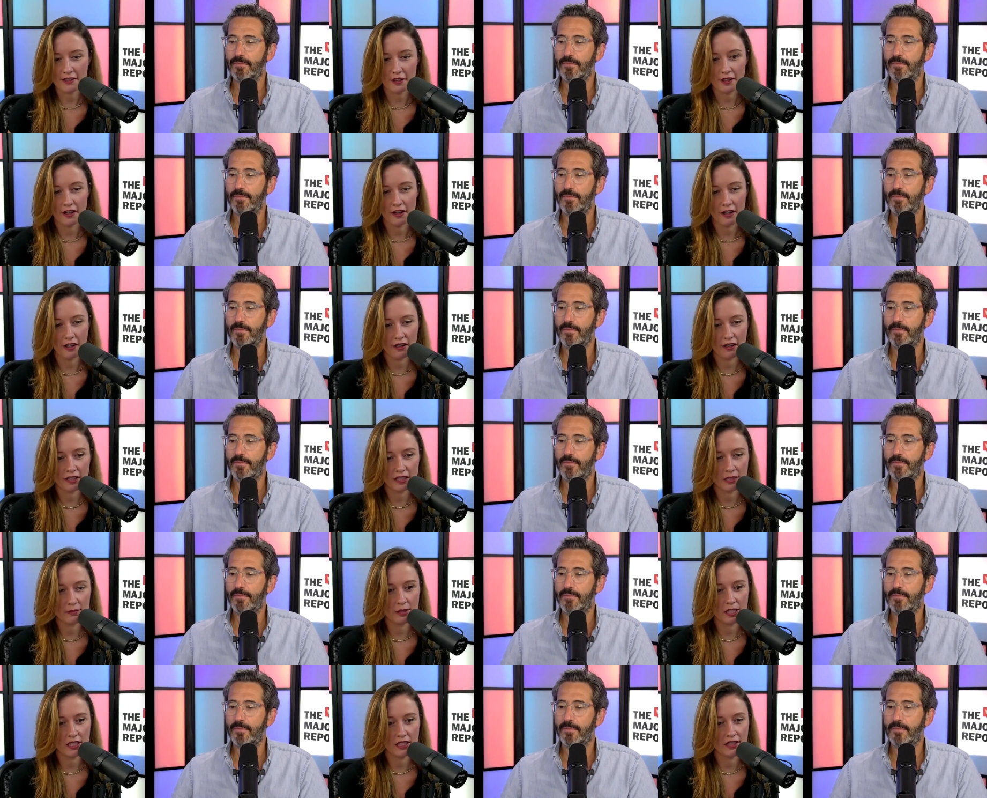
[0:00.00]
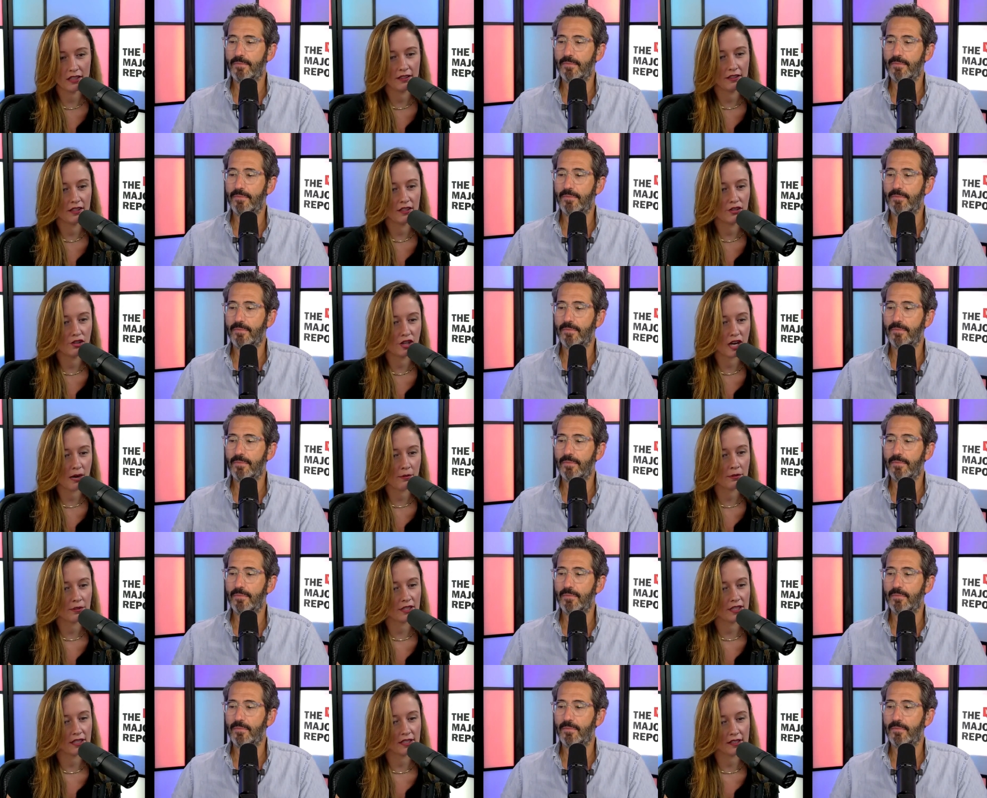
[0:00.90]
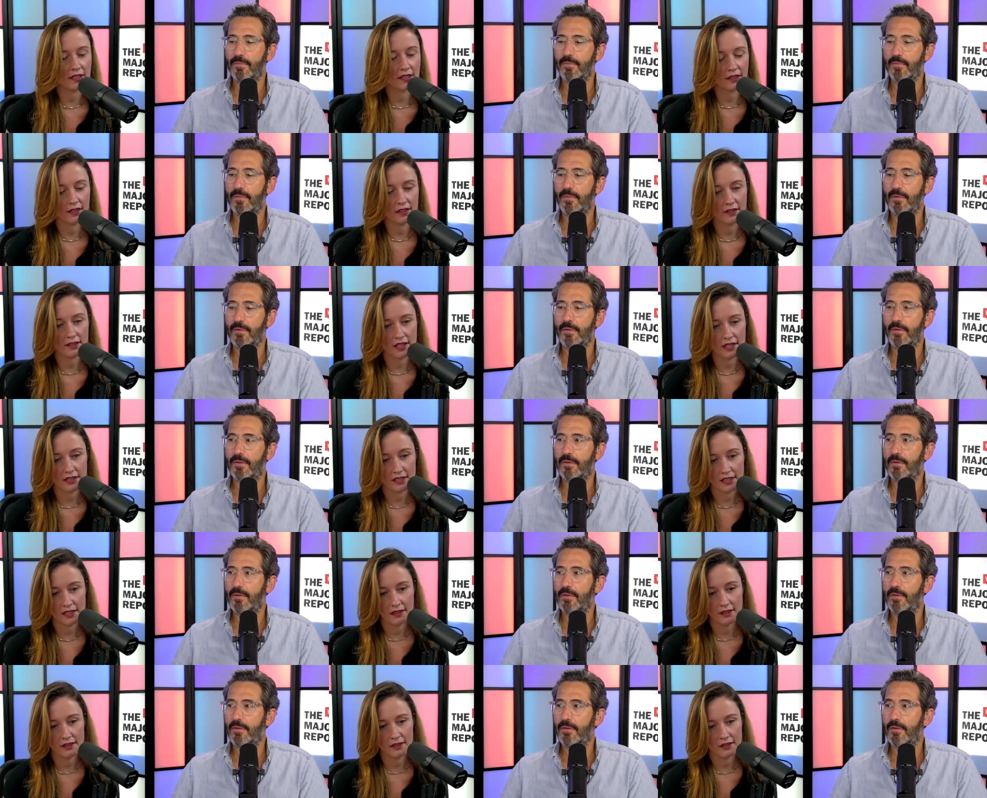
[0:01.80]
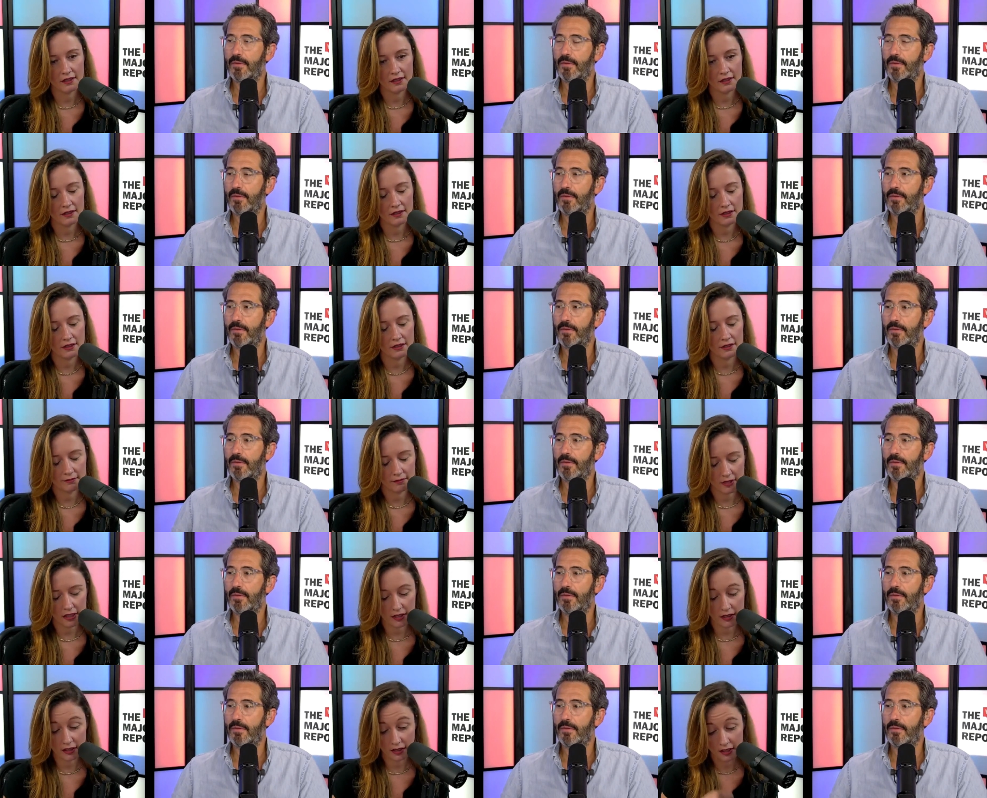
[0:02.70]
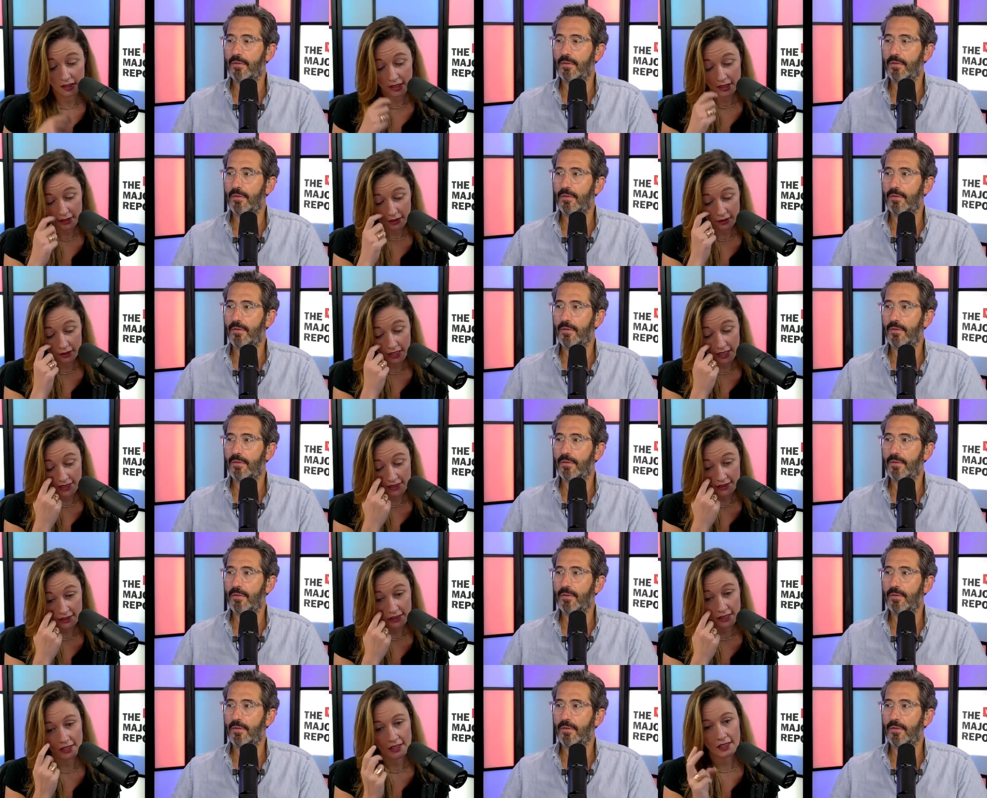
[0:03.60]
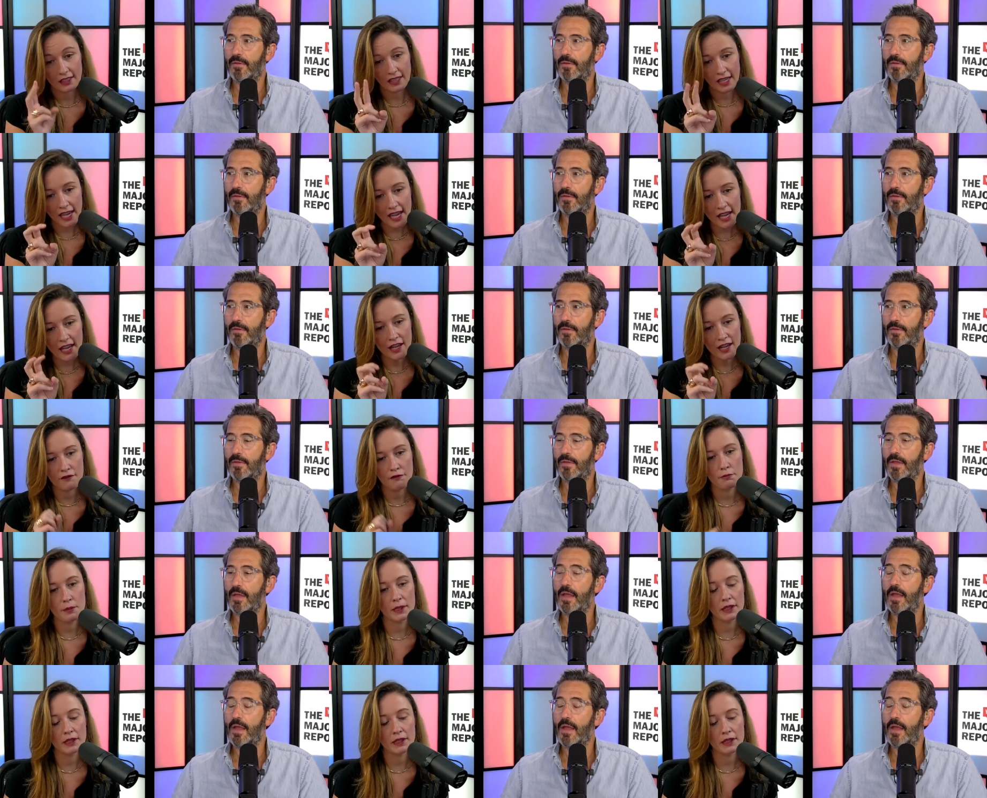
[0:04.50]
Speaker 1: are, are going to be in, in jeopardy here. And then he, the, the he'll likely cave.